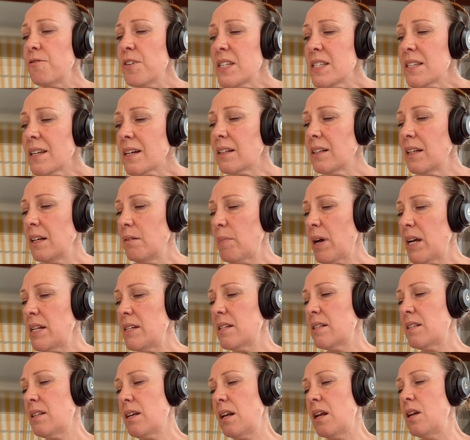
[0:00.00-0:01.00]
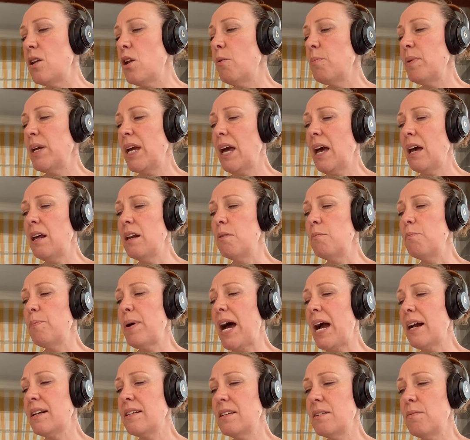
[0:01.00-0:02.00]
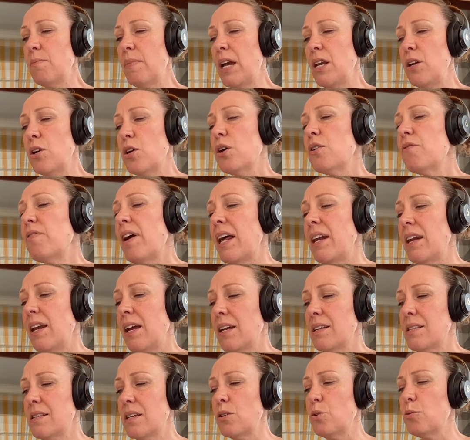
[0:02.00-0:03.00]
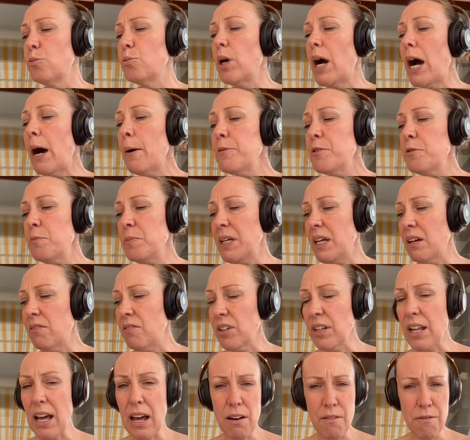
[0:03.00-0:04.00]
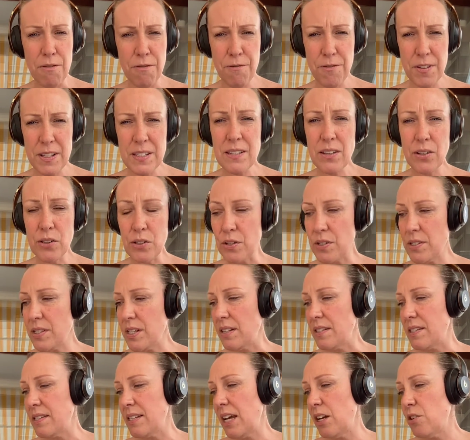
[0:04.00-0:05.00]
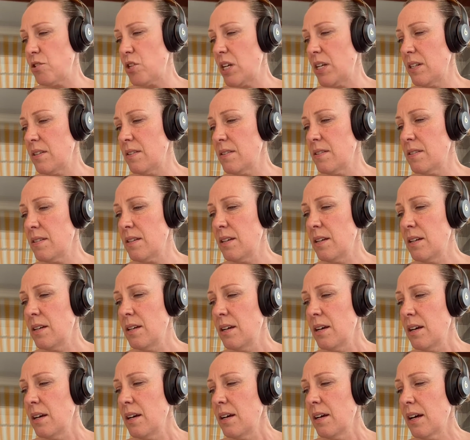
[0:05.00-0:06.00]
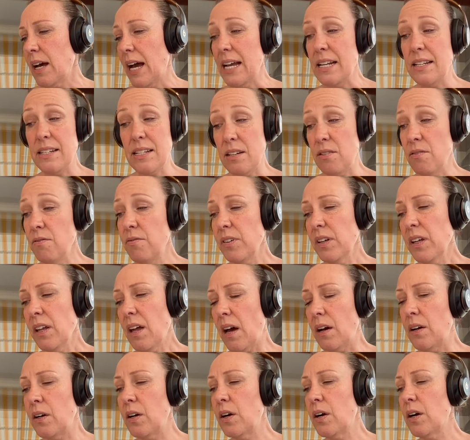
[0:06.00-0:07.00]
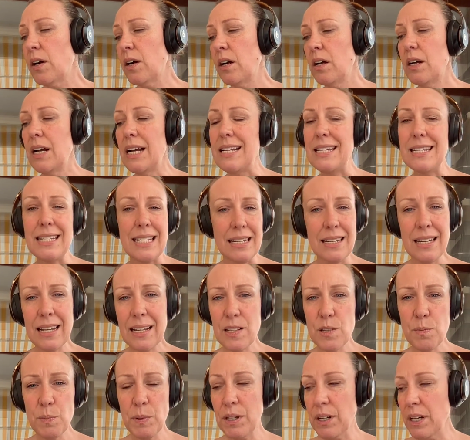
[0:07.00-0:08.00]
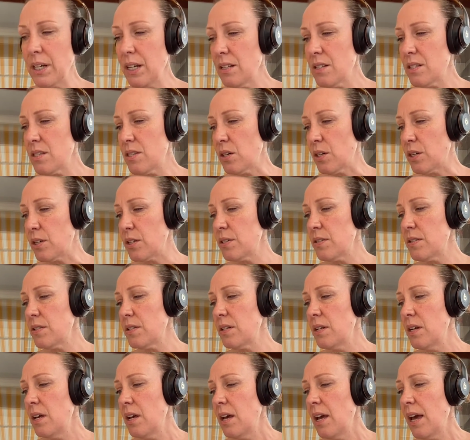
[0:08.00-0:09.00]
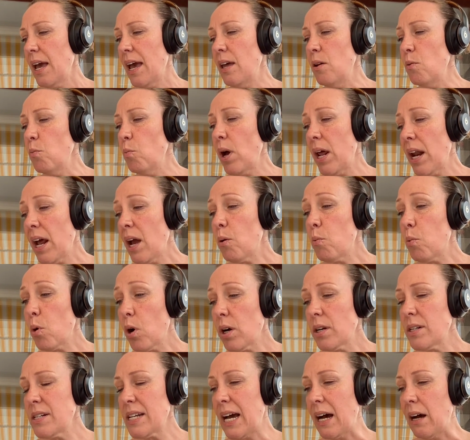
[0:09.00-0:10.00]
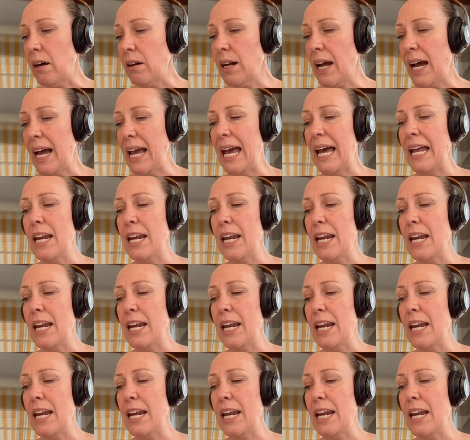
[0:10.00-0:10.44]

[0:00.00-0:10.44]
Physically, my dysautonomia had impacted my nerve endings and robbed me of a lot of physical sensations. I didn't feel hunger, I didn't experience thirst, and when I worked out,